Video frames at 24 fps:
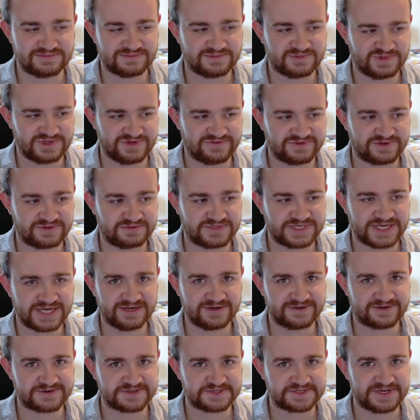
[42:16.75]
We have a
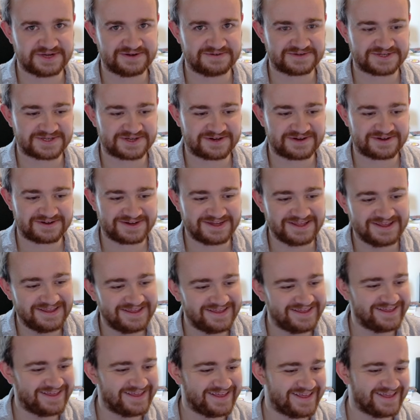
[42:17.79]
10-cost Noah's Ark.
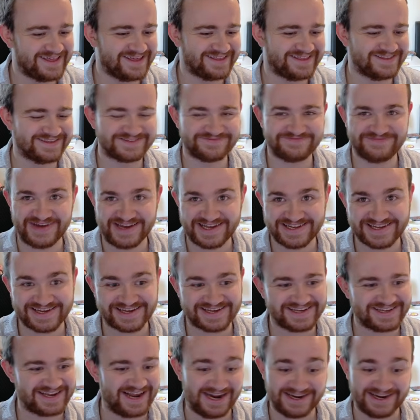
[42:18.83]
There's better.